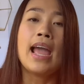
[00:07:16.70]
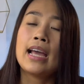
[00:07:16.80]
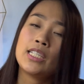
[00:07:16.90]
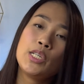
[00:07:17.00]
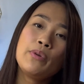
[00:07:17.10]

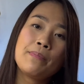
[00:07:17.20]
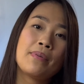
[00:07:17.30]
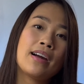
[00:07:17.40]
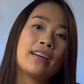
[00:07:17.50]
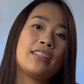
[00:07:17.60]
As you
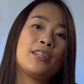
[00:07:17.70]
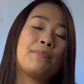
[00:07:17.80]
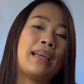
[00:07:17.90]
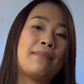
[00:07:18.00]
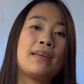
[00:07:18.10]
embark on your
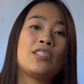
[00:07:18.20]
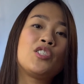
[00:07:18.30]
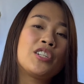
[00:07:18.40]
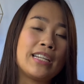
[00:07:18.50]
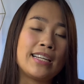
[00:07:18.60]
plant-based
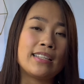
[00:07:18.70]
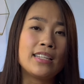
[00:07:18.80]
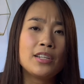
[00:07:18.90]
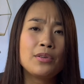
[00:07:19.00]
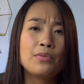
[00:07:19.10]
journey,
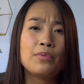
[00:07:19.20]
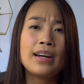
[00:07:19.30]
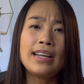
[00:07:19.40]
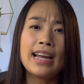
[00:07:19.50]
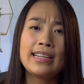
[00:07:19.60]
consider
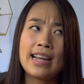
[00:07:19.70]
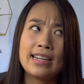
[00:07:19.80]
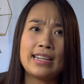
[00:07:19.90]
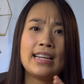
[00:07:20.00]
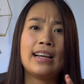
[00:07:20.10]
what
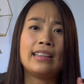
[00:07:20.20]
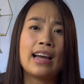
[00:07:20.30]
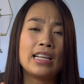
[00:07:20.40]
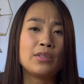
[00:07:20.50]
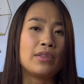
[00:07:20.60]
identity
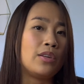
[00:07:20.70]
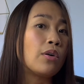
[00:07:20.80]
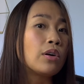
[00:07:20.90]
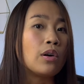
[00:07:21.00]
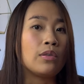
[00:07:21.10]
aligns with
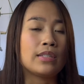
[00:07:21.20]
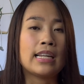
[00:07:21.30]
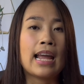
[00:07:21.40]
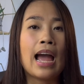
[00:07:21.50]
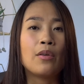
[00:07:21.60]
your goals
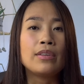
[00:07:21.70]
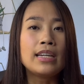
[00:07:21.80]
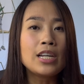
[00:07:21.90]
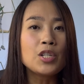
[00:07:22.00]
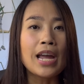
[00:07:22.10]
and how
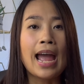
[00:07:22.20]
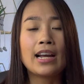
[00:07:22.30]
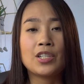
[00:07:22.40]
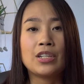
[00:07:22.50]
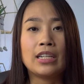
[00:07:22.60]
each
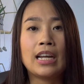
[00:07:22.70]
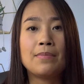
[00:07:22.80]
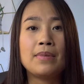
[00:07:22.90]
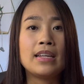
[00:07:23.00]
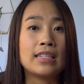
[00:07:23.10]
action
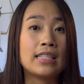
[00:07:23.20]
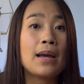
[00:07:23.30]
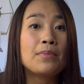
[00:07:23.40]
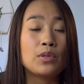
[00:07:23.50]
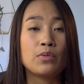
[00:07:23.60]
can be a
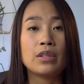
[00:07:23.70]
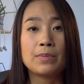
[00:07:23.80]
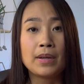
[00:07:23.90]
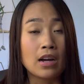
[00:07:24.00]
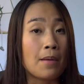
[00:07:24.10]
step towards
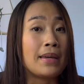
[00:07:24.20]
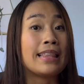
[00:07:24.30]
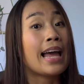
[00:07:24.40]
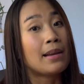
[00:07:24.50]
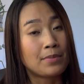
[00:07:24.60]
becoming
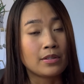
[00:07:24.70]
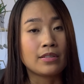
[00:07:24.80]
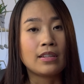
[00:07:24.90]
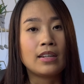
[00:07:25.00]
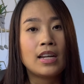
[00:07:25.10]
that person.